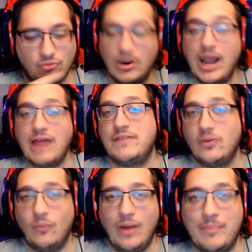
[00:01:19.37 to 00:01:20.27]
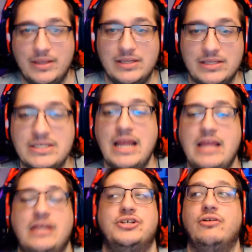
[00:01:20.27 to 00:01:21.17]
crafting weapons
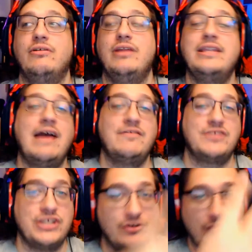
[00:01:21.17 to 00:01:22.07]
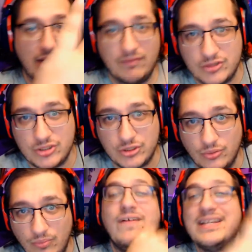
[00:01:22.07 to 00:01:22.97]
is you're going to need to have security level
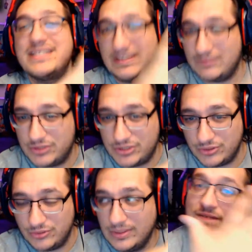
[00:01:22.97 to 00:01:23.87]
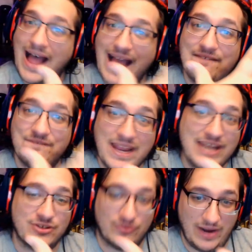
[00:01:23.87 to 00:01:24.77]
2, fence level 2, 5
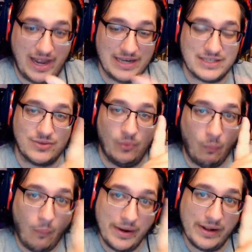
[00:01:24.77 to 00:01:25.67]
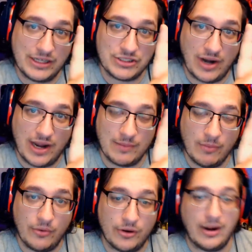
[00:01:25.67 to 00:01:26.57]
phase arrays, one electronic
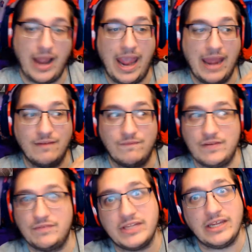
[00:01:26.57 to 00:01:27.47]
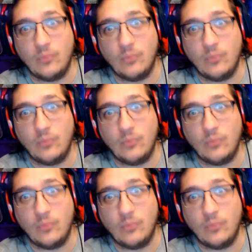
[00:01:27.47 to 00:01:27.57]
motor, and 15